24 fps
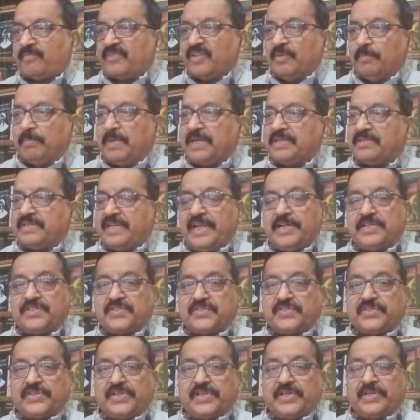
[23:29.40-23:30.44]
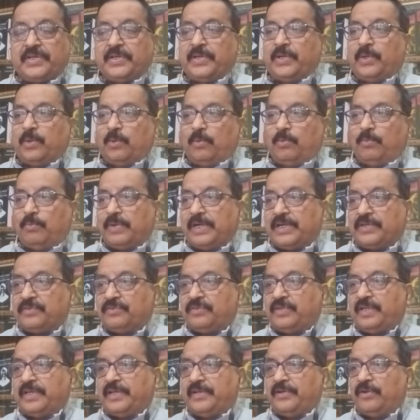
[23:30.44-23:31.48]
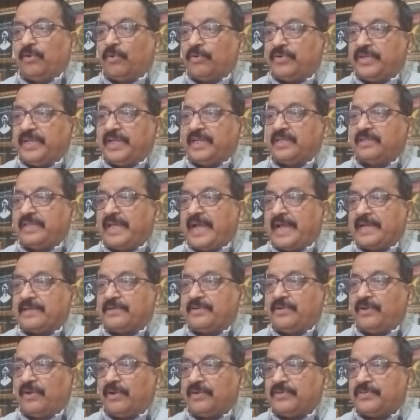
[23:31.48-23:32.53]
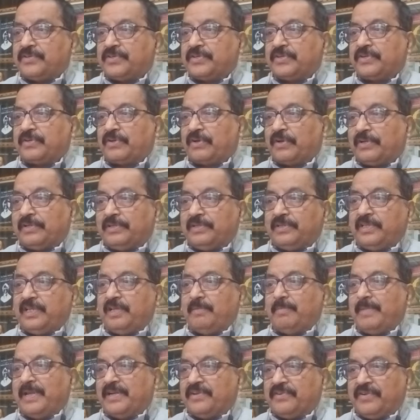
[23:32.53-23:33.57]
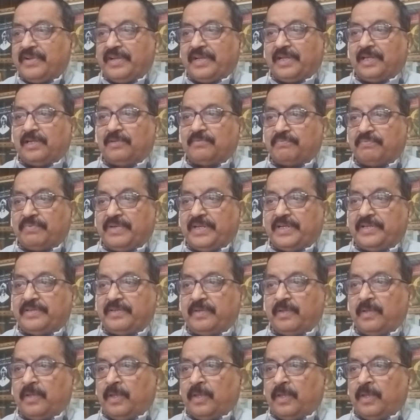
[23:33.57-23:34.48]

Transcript: But it's worth noting that not all the metrical feet